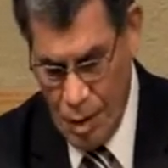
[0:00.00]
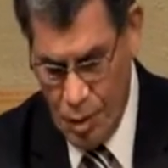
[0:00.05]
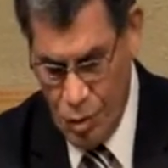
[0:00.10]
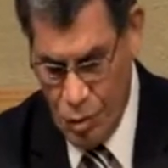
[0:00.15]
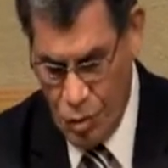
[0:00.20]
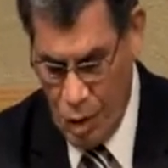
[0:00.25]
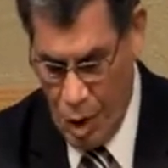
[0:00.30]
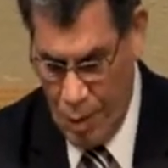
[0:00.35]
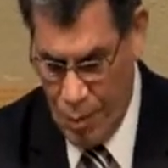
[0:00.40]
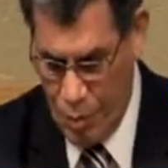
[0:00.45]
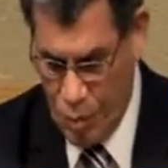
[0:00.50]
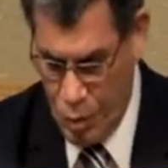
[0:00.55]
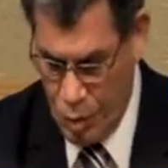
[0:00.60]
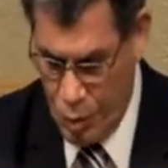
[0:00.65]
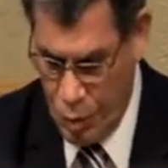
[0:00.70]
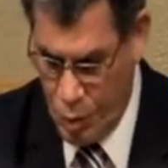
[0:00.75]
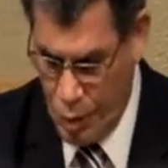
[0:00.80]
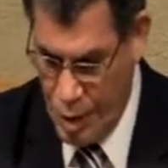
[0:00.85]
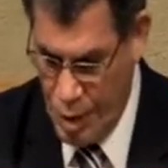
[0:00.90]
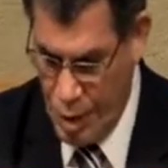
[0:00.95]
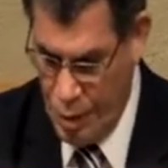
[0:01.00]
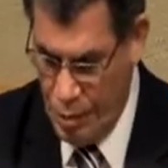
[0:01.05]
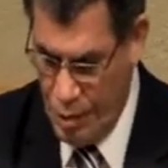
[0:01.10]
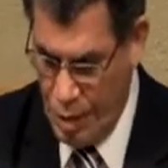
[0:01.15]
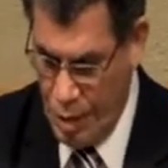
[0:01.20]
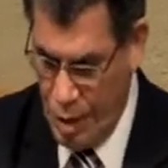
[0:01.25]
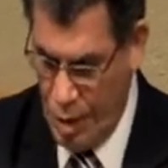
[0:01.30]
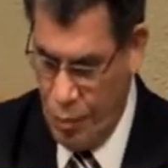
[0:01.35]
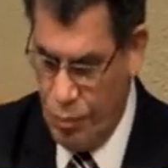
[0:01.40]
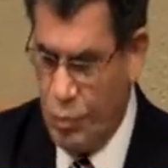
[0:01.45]
Chapter three
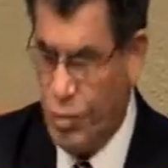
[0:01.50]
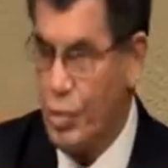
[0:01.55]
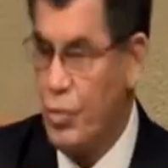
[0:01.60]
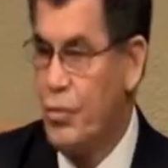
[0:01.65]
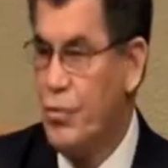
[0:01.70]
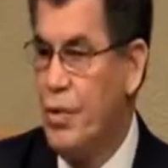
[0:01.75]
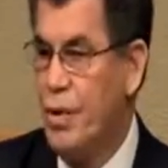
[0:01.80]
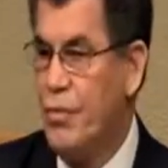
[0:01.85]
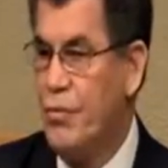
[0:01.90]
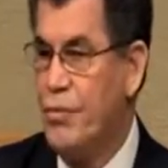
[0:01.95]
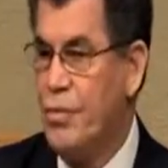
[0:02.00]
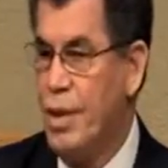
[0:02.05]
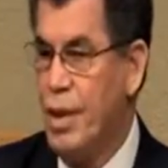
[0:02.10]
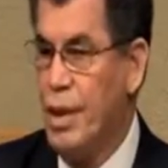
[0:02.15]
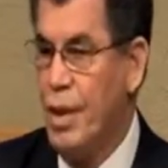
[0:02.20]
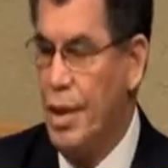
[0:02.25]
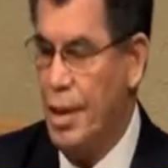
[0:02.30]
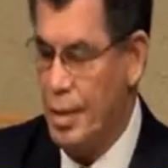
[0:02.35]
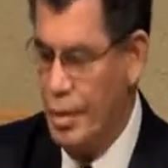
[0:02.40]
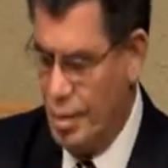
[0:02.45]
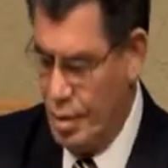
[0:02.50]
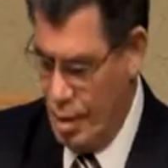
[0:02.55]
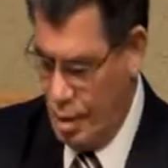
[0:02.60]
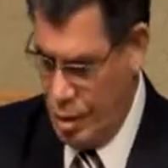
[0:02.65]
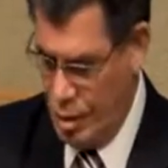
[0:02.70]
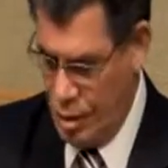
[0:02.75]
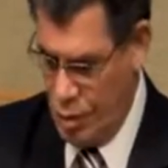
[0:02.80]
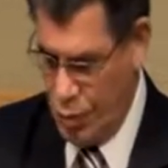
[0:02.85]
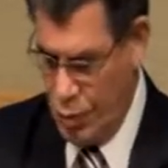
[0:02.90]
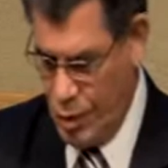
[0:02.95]
and verse fifteen. And
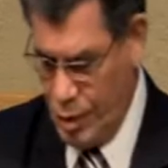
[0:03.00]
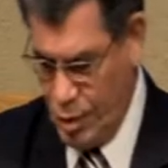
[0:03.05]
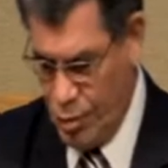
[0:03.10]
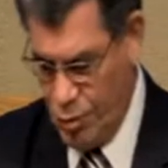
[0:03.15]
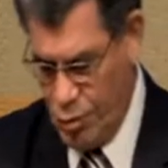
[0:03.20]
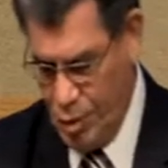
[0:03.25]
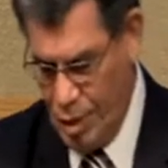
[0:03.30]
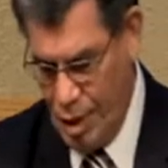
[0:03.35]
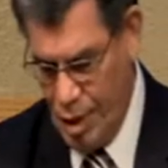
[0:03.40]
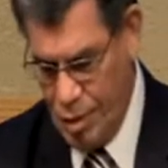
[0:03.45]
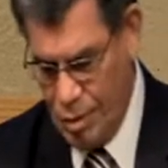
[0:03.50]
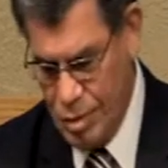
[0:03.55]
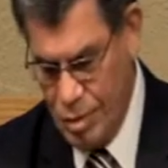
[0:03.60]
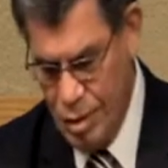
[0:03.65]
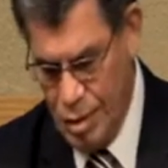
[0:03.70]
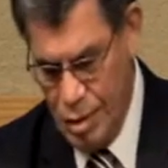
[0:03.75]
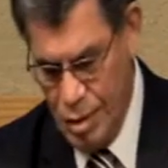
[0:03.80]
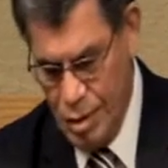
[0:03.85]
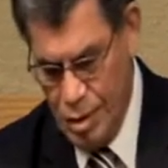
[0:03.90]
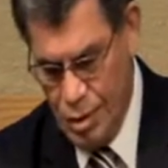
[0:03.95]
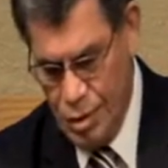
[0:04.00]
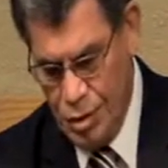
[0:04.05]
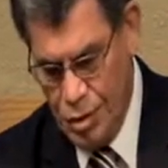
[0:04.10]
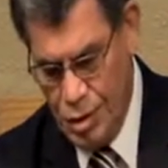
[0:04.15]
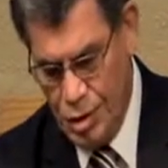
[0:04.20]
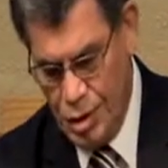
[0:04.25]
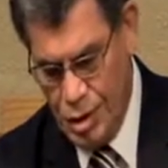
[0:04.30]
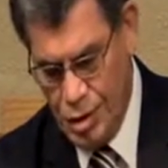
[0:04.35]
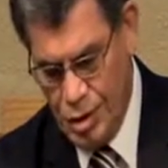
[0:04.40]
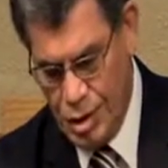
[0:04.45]
here's what it says.
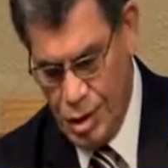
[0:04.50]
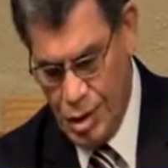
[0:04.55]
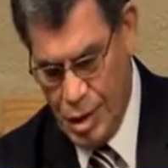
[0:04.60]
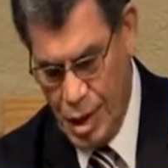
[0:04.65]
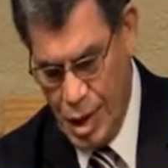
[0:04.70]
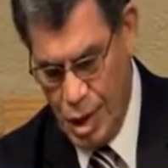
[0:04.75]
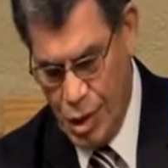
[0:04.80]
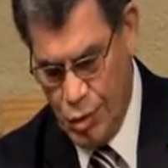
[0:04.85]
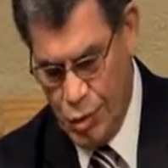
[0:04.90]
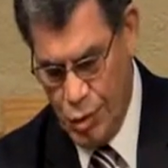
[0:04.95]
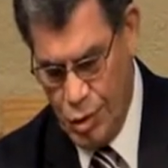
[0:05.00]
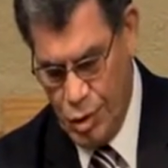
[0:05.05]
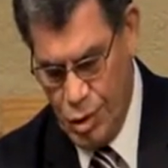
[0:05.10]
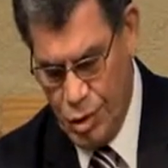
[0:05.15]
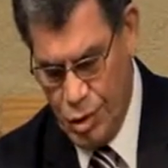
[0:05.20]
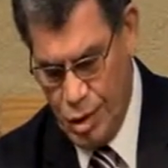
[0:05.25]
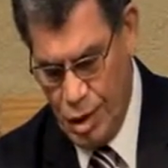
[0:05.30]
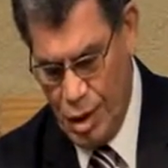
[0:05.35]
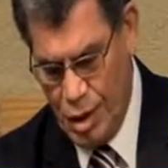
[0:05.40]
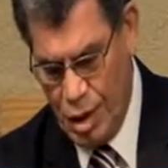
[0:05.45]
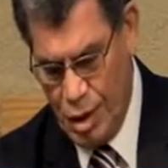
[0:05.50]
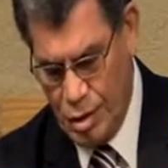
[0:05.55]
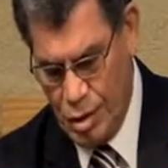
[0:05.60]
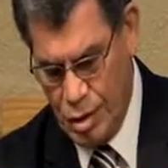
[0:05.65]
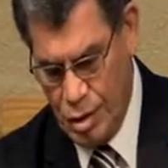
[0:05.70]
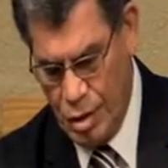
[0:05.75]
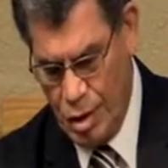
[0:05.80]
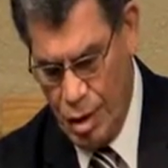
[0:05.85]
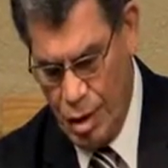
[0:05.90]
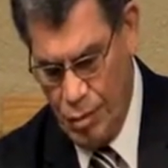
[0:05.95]
Jesus answering said
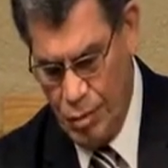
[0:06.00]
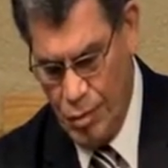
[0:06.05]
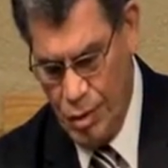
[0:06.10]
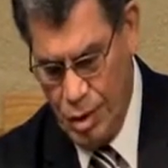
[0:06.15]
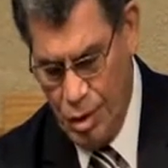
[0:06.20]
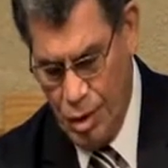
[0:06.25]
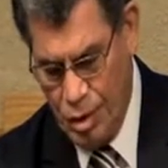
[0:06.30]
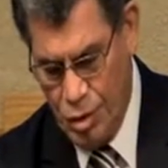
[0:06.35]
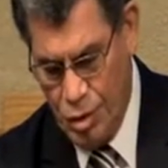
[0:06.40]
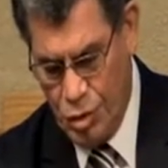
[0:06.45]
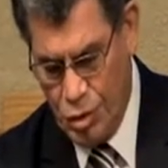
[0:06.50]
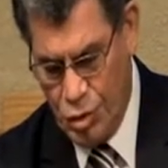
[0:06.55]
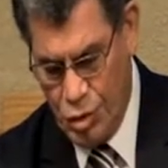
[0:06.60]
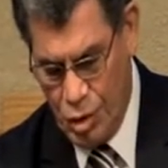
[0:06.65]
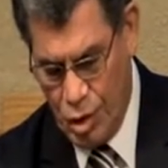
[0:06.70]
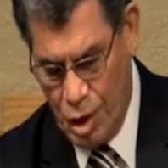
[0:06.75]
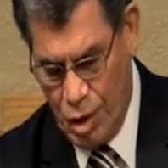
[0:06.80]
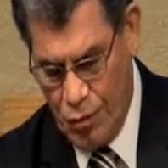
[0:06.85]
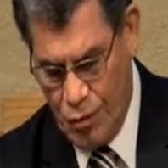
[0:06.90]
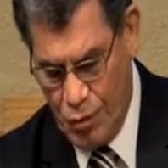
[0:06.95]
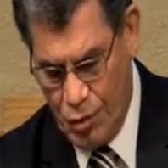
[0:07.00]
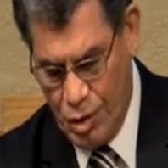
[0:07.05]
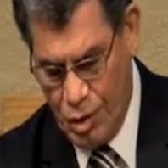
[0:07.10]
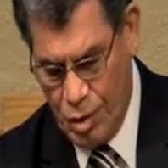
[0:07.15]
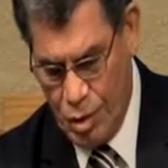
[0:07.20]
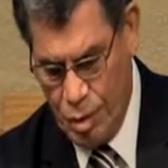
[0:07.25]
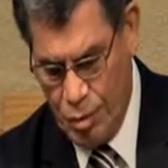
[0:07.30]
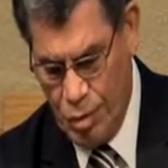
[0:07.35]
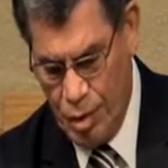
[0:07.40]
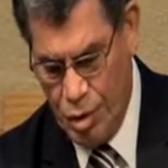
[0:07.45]
unto him, suffer it
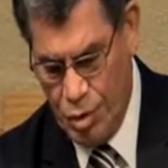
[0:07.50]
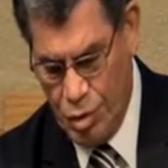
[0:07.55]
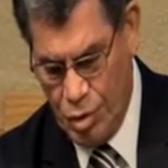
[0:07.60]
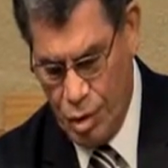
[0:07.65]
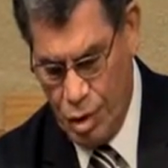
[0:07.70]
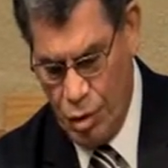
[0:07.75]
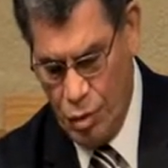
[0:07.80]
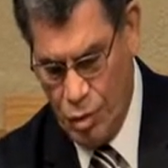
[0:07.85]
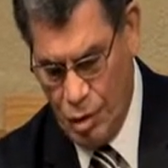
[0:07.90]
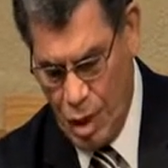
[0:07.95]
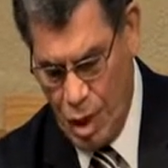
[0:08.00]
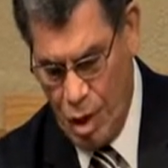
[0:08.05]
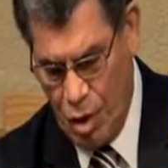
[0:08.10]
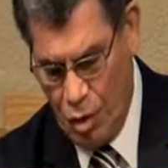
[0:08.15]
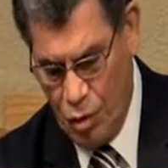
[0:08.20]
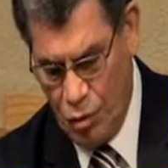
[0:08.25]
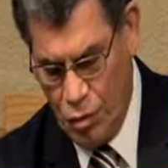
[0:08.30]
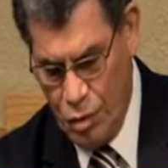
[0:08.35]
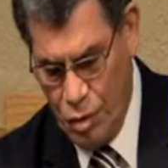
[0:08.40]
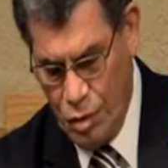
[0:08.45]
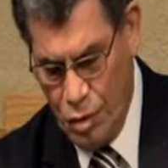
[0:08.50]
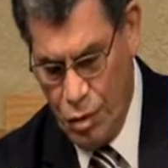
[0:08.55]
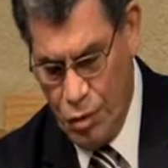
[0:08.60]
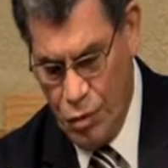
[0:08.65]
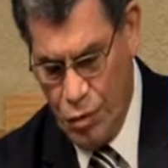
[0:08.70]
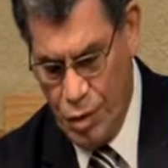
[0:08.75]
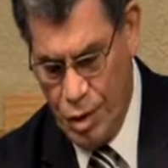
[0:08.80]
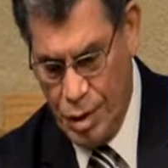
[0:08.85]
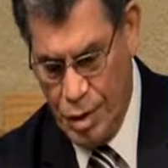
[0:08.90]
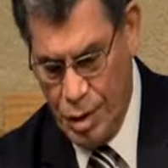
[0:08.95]
to be so now,
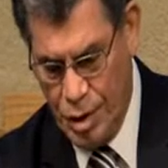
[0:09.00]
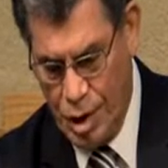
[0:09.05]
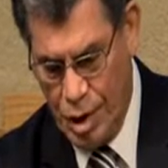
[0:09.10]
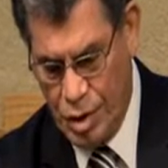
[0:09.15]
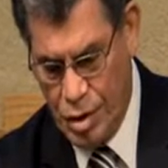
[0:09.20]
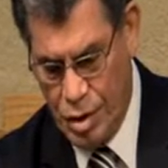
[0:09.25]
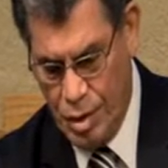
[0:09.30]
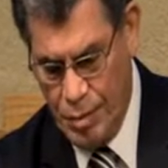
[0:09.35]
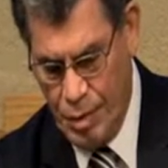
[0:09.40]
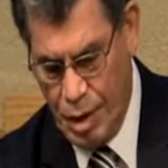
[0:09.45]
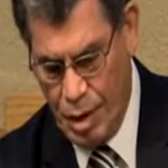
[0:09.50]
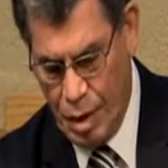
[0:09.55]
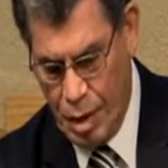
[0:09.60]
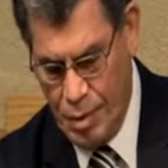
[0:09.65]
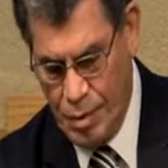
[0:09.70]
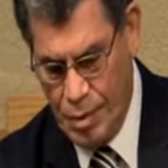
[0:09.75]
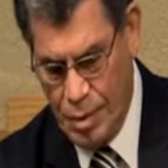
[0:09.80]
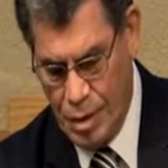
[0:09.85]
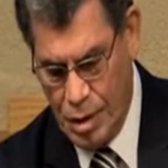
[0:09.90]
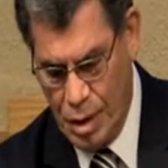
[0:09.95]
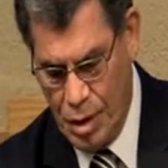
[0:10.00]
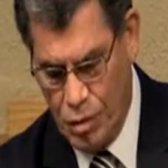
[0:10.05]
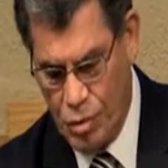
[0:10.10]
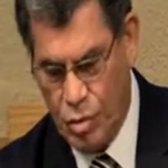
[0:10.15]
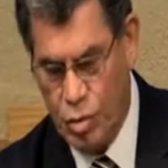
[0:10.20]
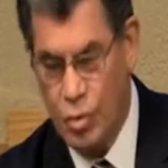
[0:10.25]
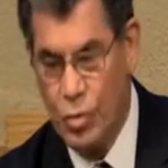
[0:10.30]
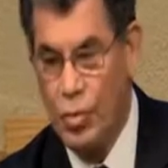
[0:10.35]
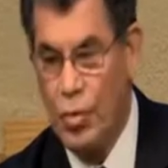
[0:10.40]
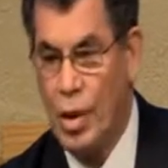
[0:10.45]
for thus it becometh us
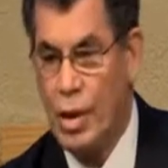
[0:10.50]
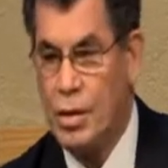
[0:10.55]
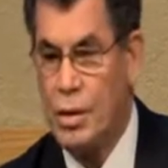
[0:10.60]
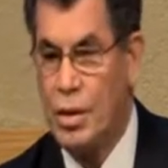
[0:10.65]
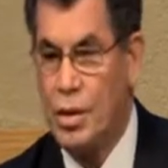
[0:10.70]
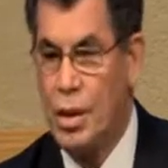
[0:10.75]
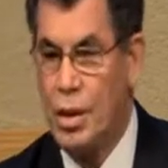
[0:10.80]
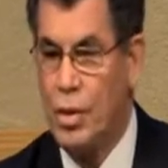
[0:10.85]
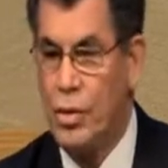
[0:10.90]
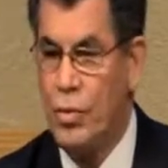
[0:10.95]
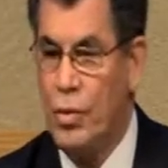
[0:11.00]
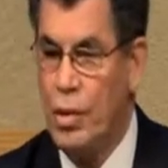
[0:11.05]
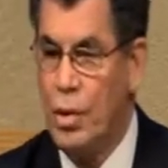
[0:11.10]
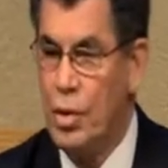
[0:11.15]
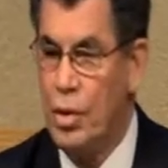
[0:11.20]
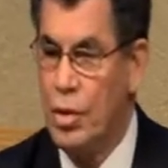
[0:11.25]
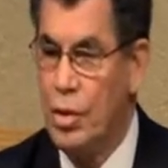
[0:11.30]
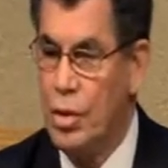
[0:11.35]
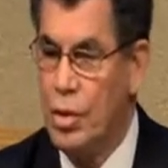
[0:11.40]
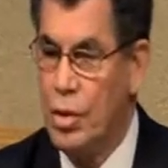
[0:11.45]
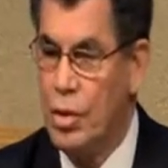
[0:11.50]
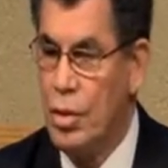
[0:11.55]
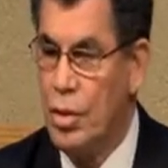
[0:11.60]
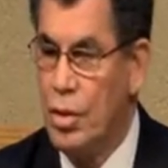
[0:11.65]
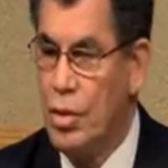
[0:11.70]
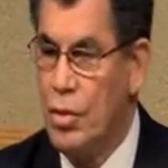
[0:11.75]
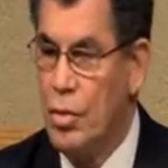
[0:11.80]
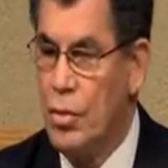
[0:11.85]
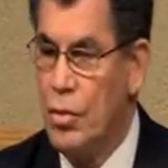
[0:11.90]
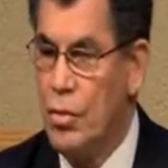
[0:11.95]
to, what's the next word?
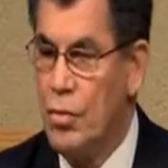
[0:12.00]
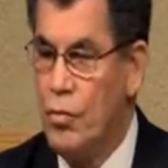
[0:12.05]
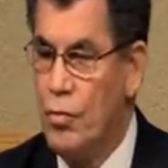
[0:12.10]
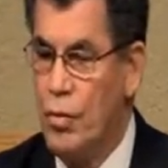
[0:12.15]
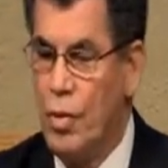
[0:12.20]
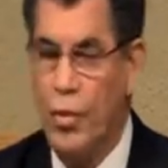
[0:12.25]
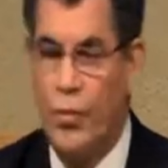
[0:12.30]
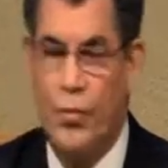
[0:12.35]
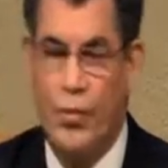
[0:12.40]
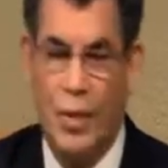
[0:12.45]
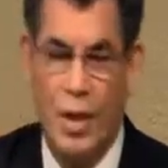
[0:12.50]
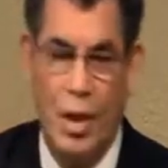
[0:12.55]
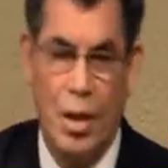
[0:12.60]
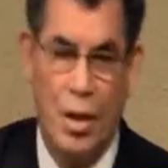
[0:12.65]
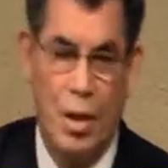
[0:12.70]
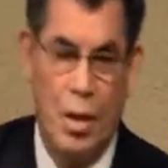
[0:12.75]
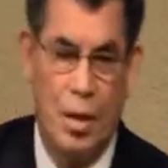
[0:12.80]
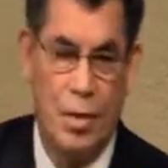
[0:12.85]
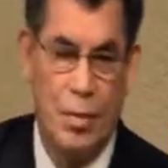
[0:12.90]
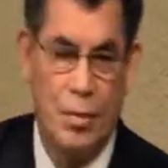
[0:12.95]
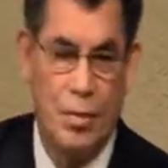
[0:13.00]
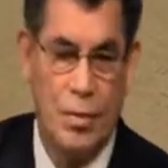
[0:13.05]
Fulfill